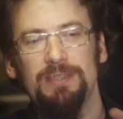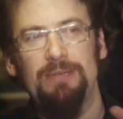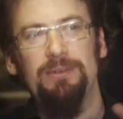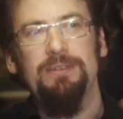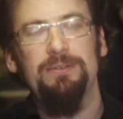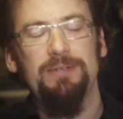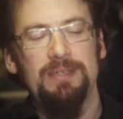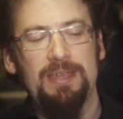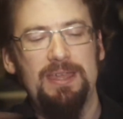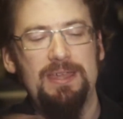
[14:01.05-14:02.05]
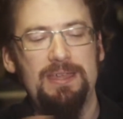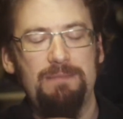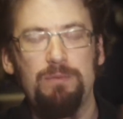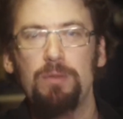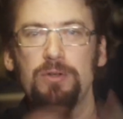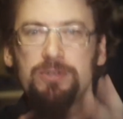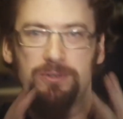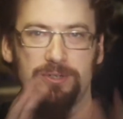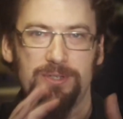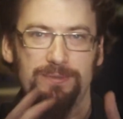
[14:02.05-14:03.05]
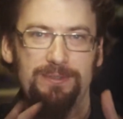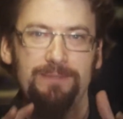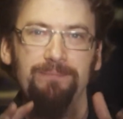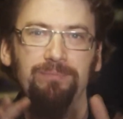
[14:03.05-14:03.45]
they were doing a promotional shoot